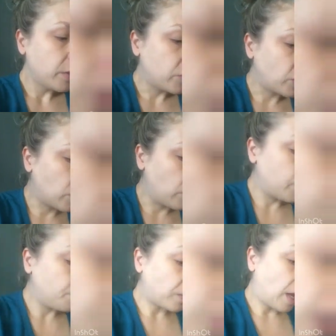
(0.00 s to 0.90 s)

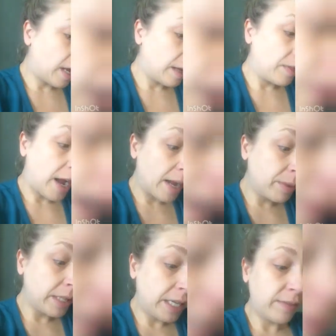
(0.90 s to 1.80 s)
So uh, I
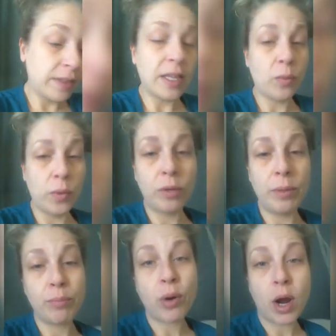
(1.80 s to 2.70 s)
believe that they will
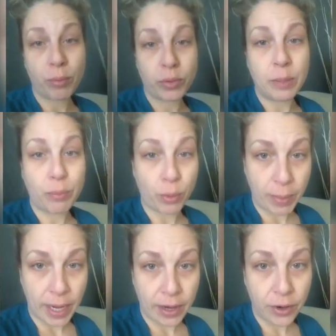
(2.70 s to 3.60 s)
be properly
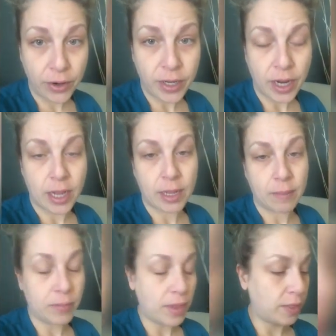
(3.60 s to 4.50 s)
prepared.
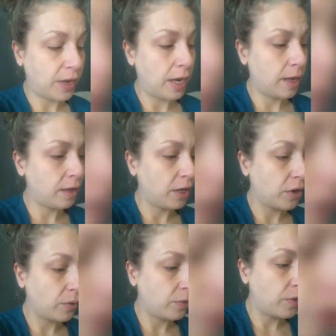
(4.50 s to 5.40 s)
Um, they, you
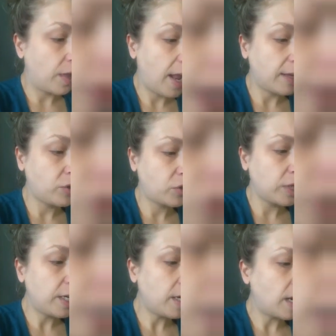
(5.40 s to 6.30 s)
know,
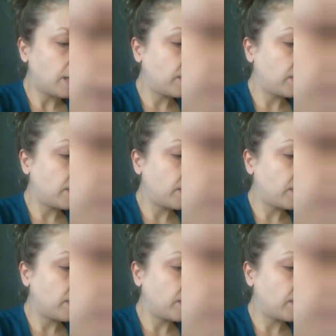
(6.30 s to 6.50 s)
Hestrin, I